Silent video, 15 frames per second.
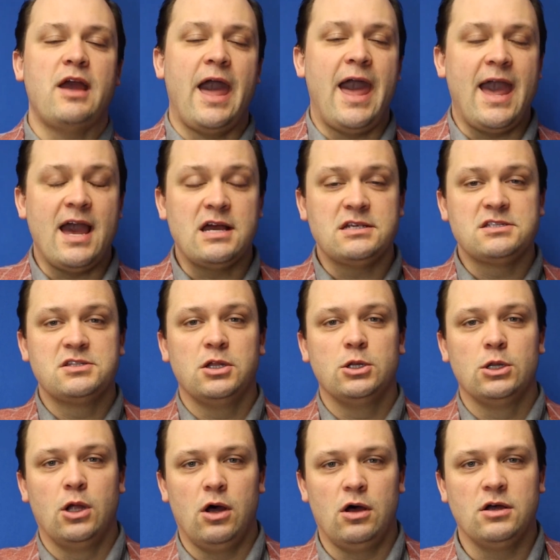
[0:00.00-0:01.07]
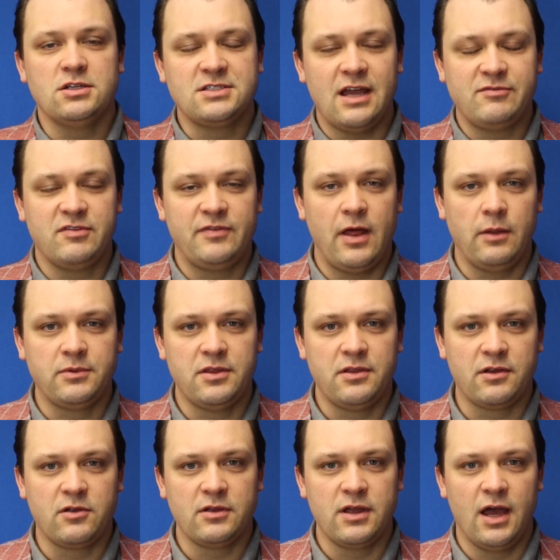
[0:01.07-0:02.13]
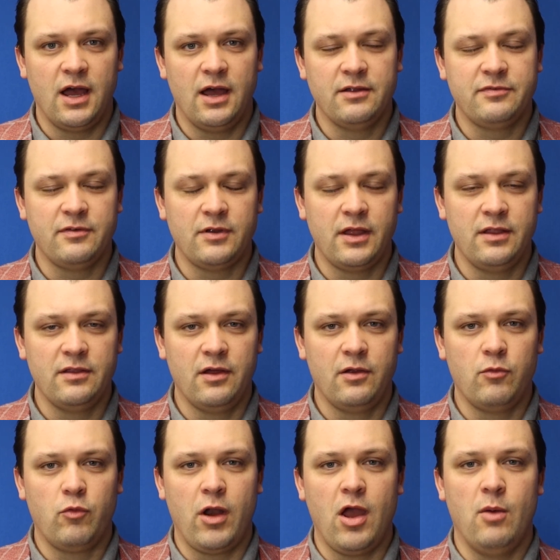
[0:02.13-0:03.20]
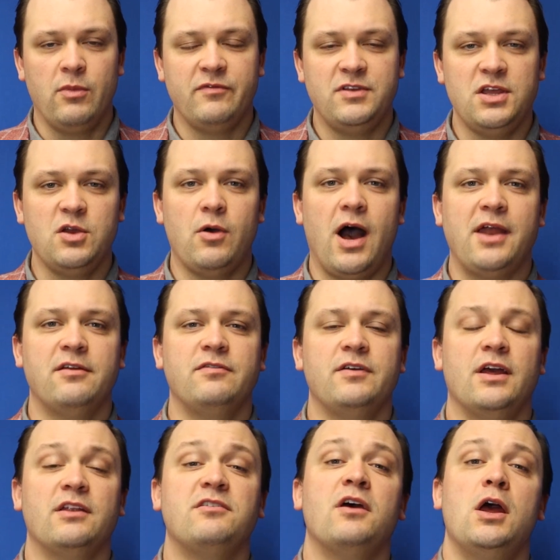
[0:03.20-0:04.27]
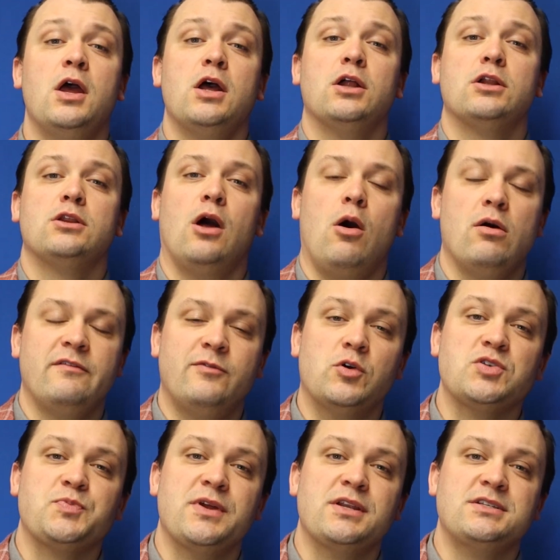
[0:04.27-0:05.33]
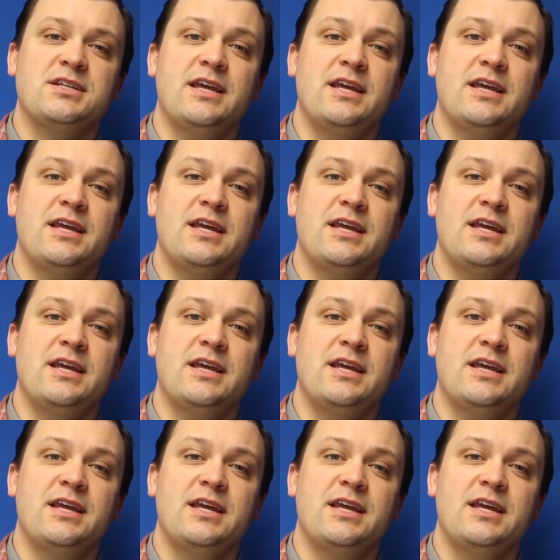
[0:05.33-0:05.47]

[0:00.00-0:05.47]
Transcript: As the laws have developed in the realm of DUI defense, law enforcement